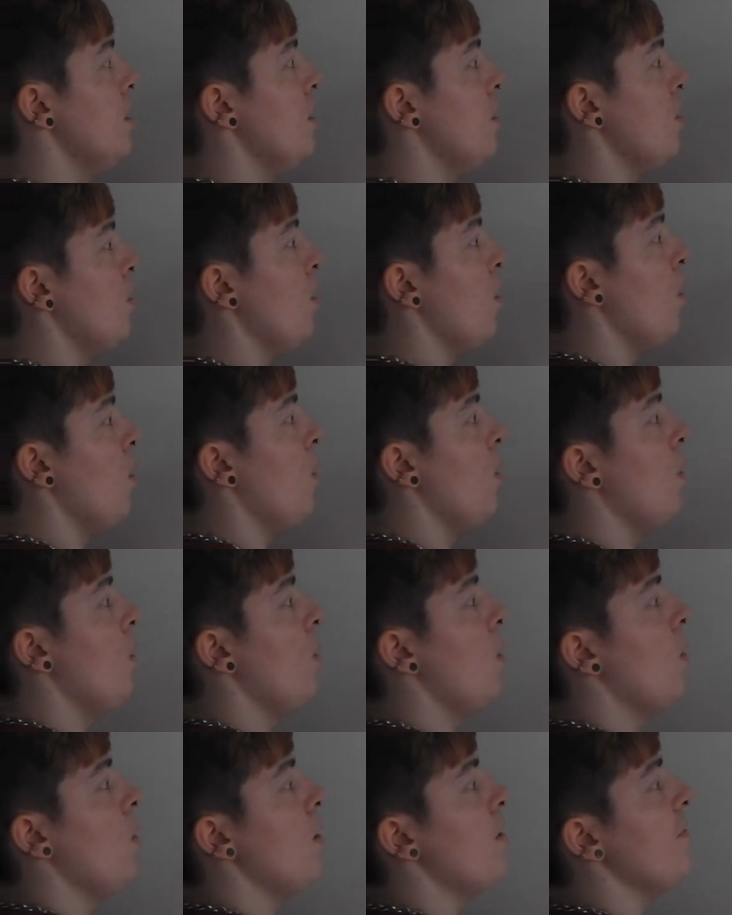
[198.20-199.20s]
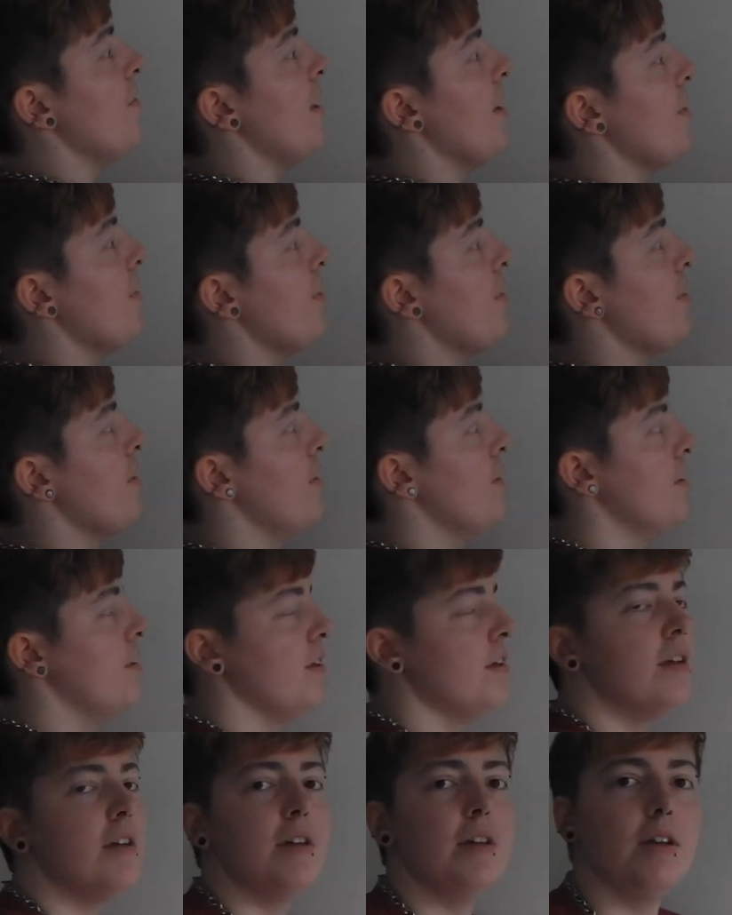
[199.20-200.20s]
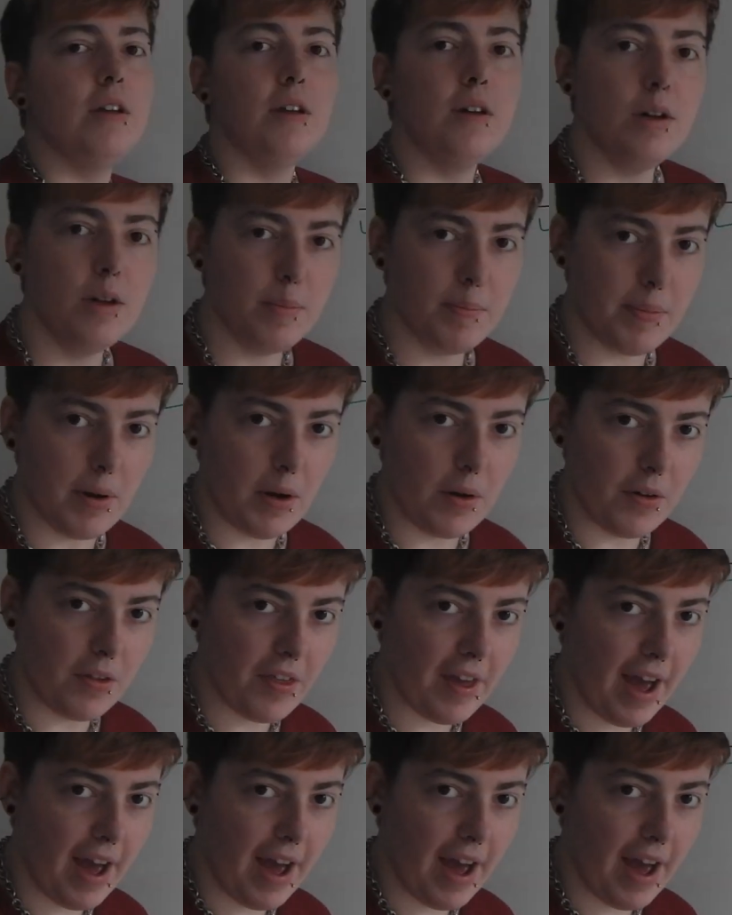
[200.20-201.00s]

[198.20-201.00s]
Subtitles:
all of this, belongs to